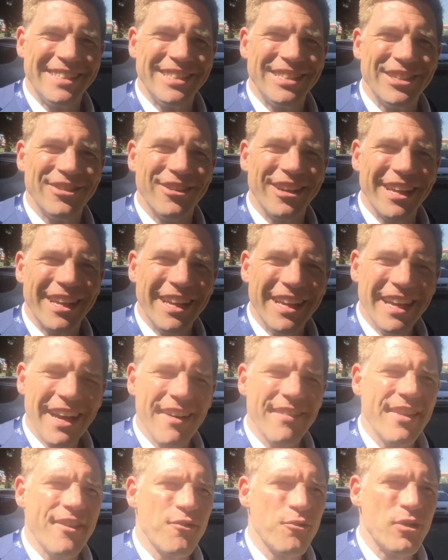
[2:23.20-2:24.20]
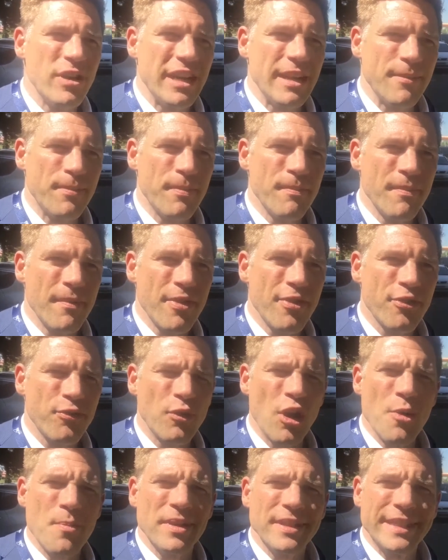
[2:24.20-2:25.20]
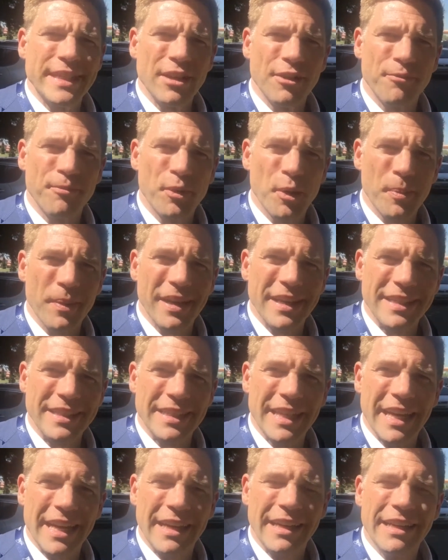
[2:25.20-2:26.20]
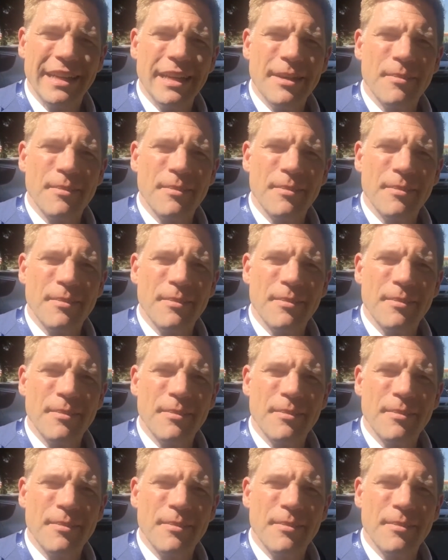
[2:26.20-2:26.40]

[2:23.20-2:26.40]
to doing. I've never really thrown myself properly into that,